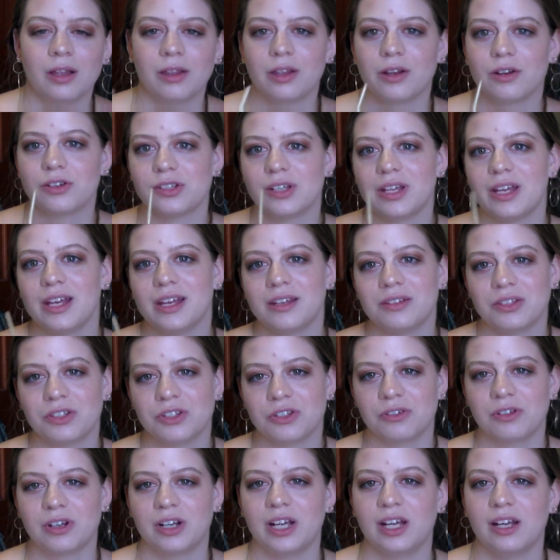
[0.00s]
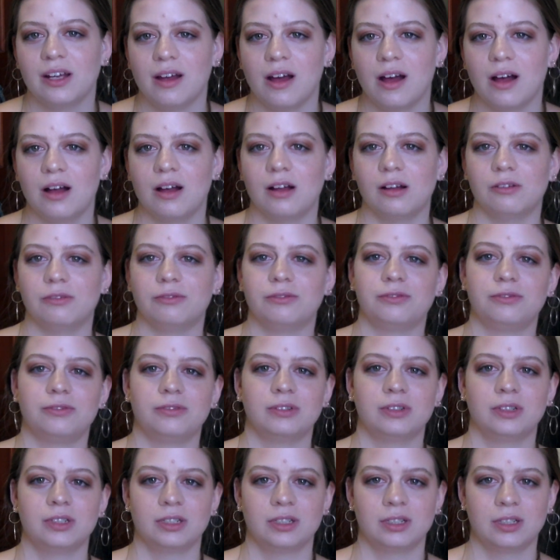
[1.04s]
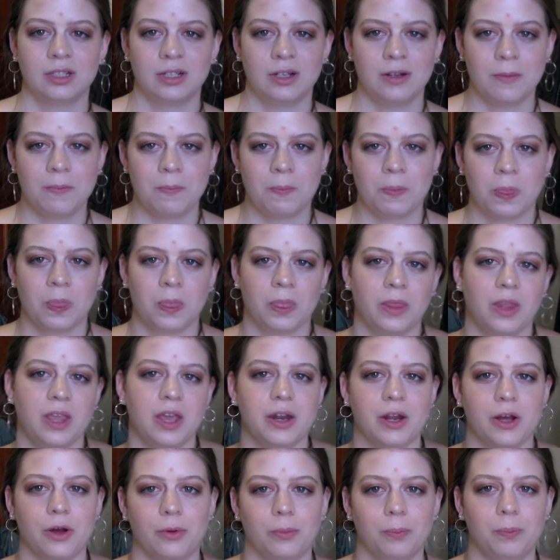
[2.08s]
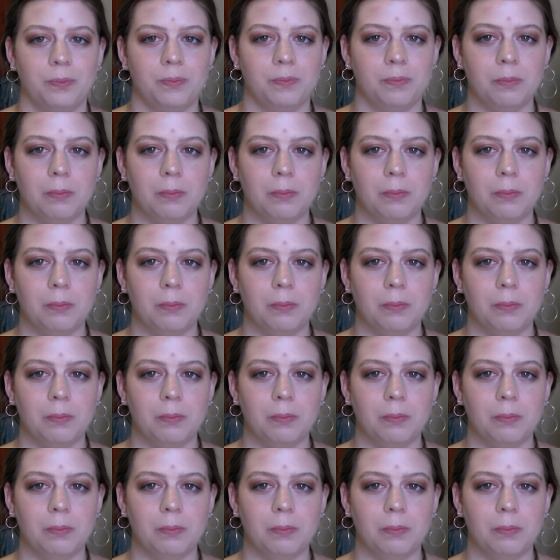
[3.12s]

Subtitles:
there's a history of, you know,